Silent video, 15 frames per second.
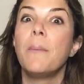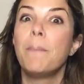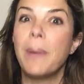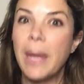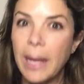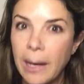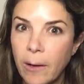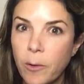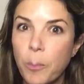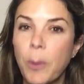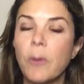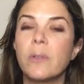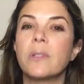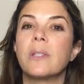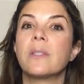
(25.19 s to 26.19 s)
being
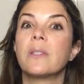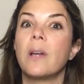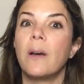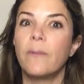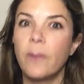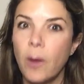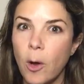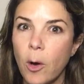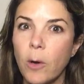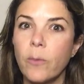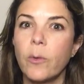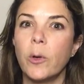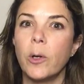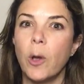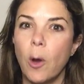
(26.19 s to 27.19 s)
exposed to stuff
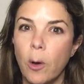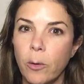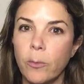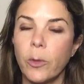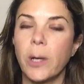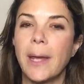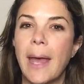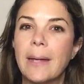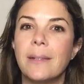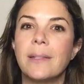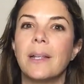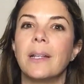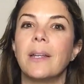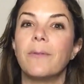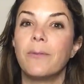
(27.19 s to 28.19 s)
over and over again
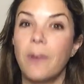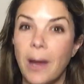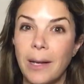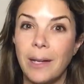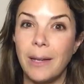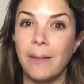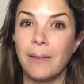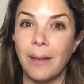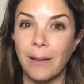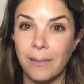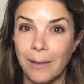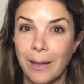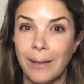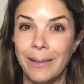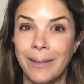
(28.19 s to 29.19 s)
until it finally
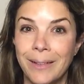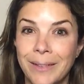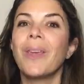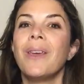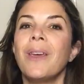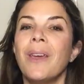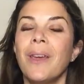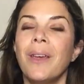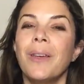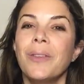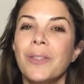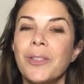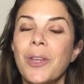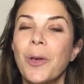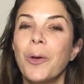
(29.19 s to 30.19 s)
sinks in.
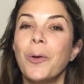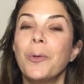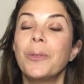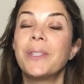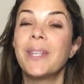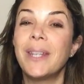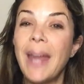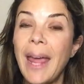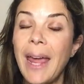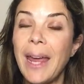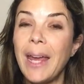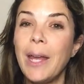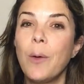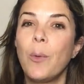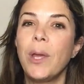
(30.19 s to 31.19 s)
So
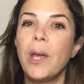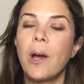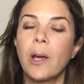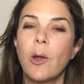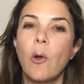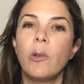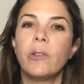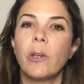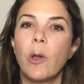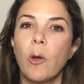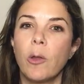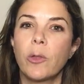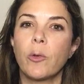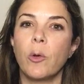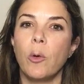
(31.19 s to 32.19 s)
today we are going to
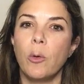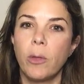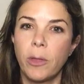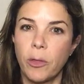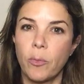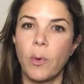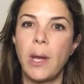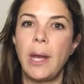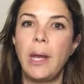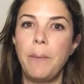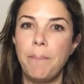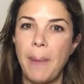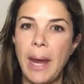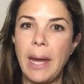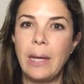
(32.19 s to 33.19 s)
go through three
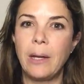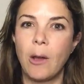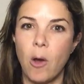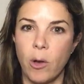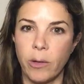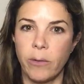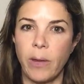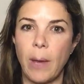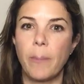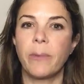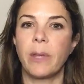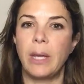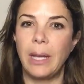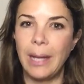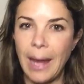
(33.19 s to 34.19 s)
main
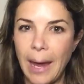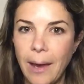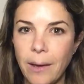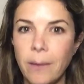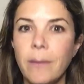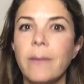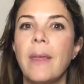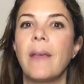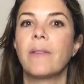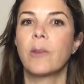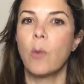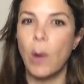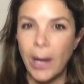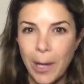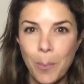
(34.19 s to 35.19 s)
concepts and again there's
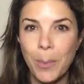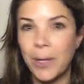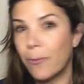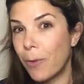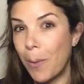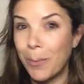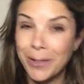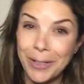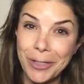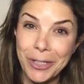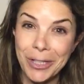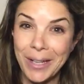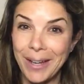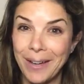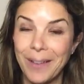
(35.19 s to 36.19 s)
quite a bit of
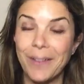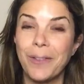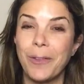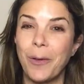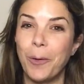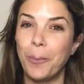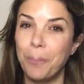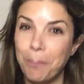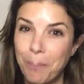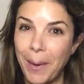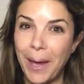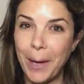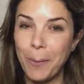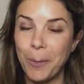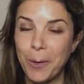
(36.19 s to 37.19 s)
repetition here so bear